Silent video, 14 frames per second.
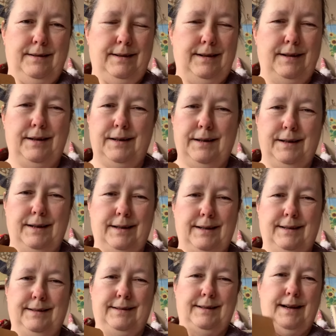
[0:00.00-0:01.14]
Oh,
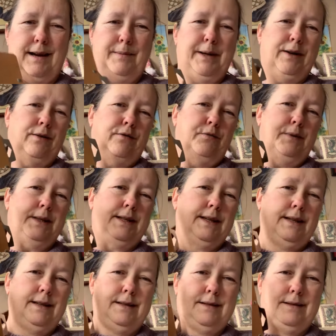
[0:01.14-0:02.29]
I'm in love with
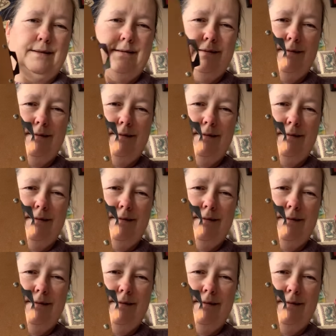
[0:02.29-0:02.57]
this.